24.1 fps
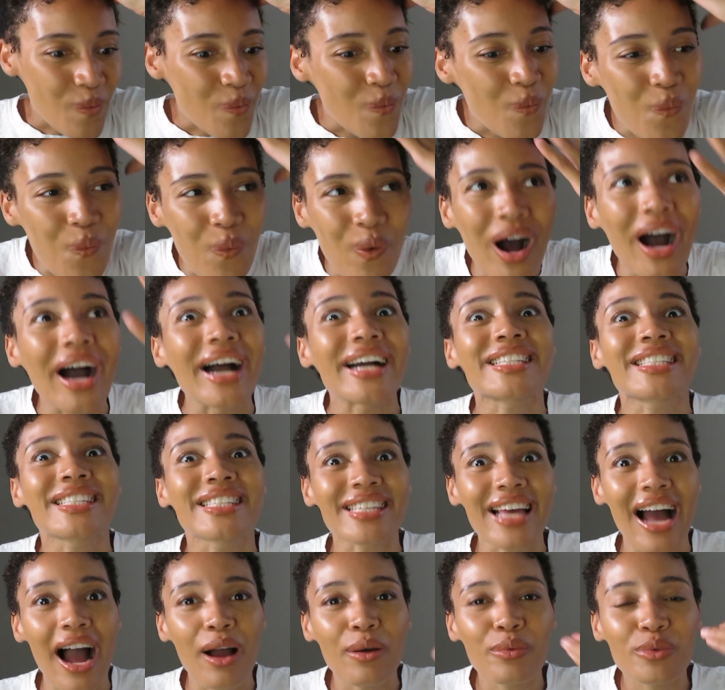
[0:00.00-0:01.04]
what?
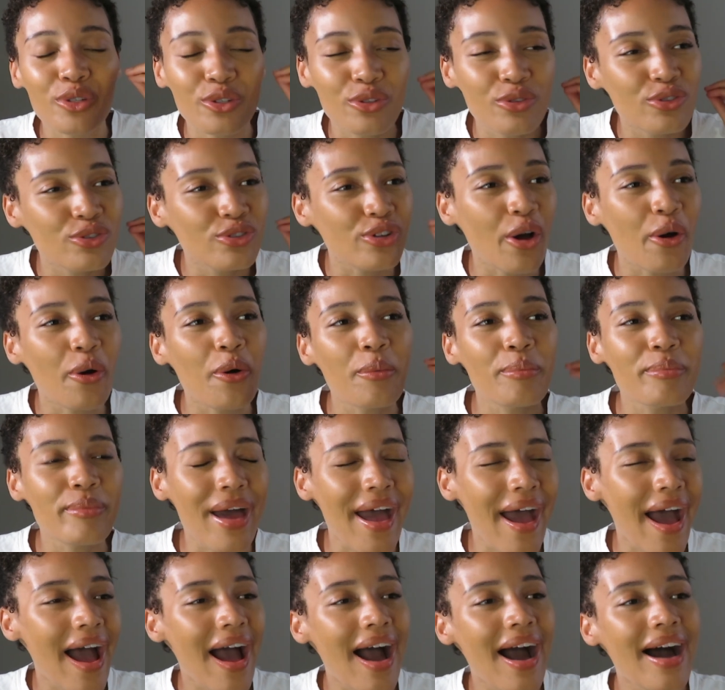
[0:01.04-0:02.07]
I was so
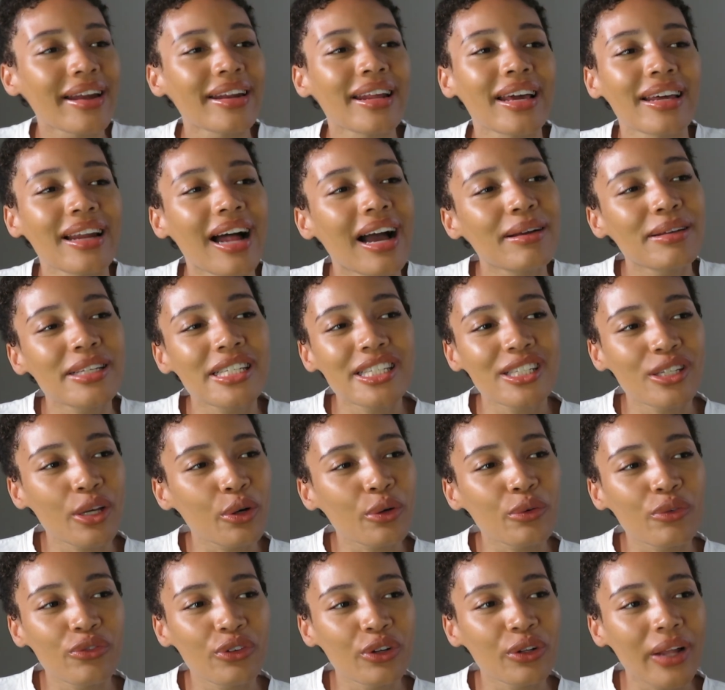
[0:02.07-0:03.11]
mad, and I
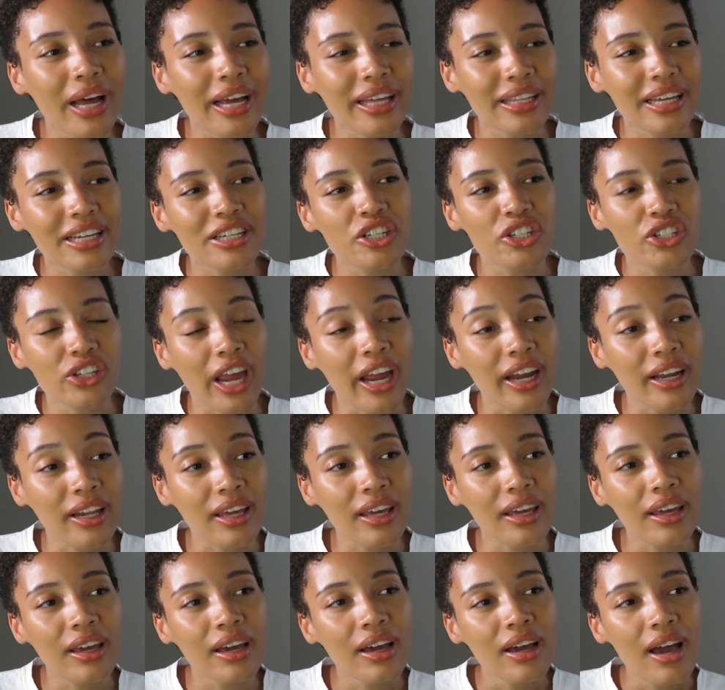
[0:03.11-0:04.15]
still feel like it's
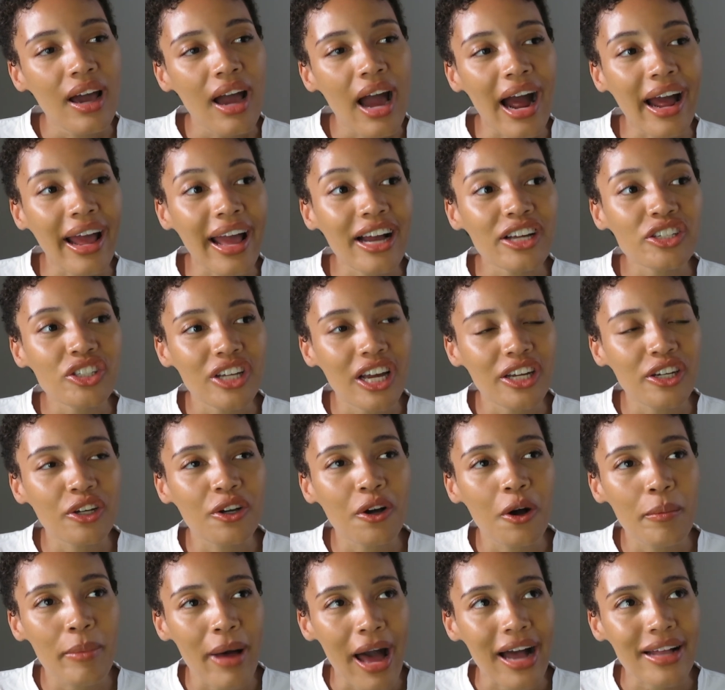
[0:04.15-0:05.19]
shady. I actually had to
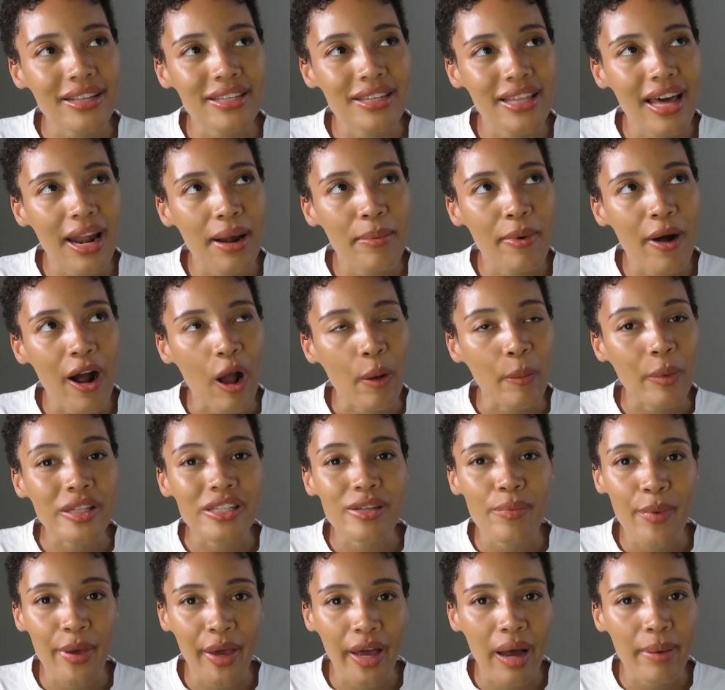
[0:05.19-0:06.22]
go back to that apartment to
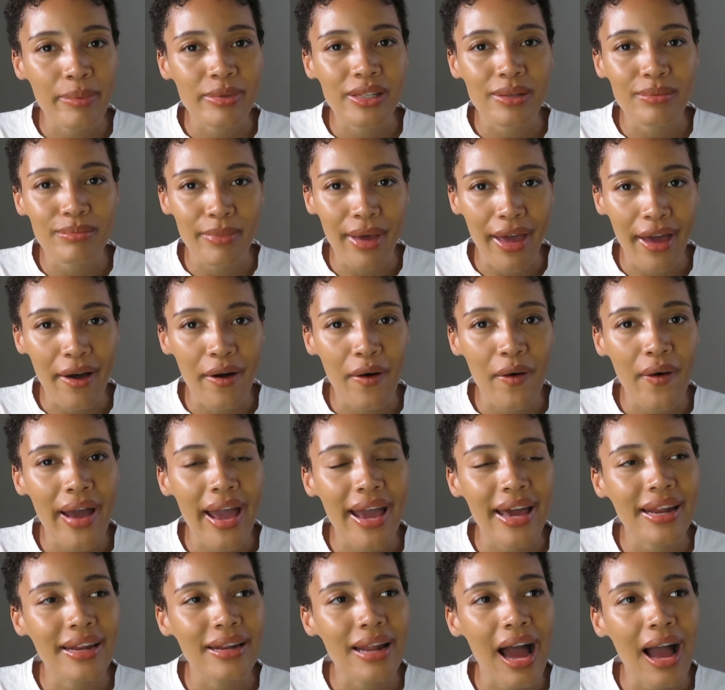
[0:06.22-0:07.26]
pick up some mail,
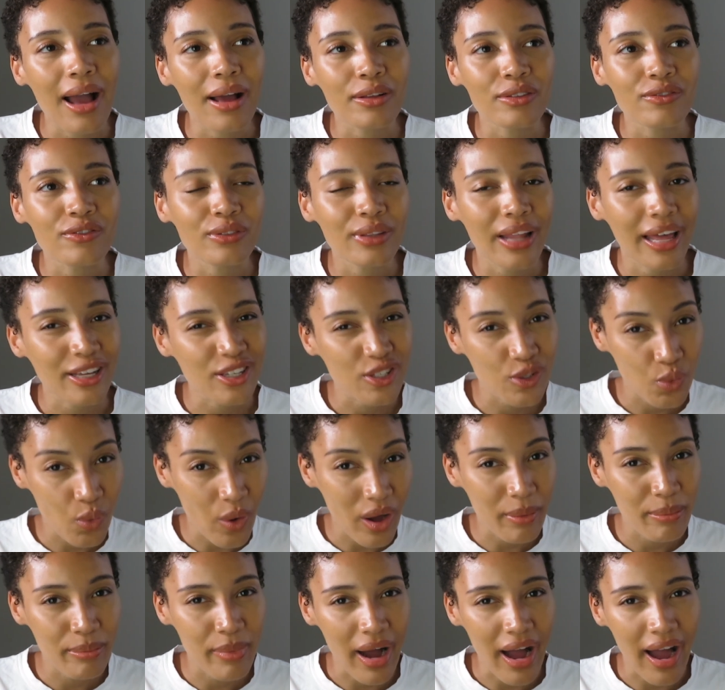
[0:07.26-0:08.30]
and I like
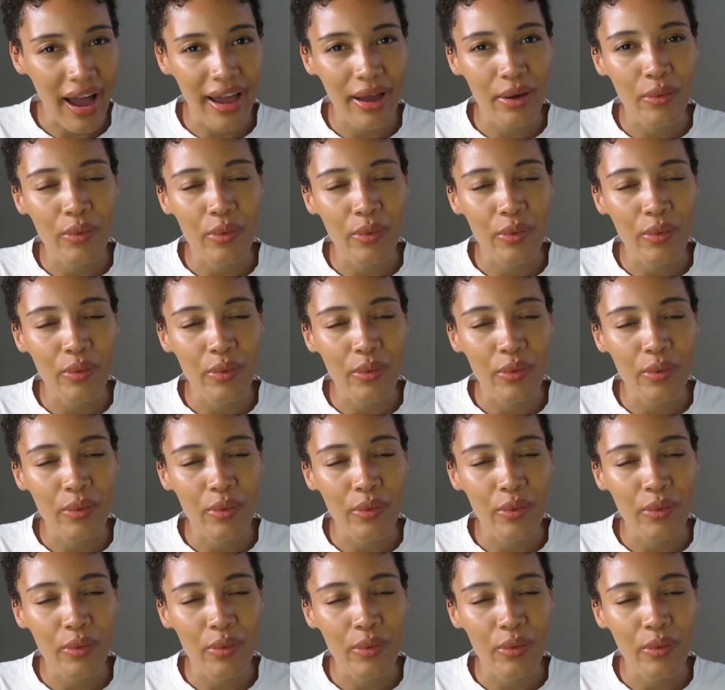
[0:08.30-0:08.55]
swung by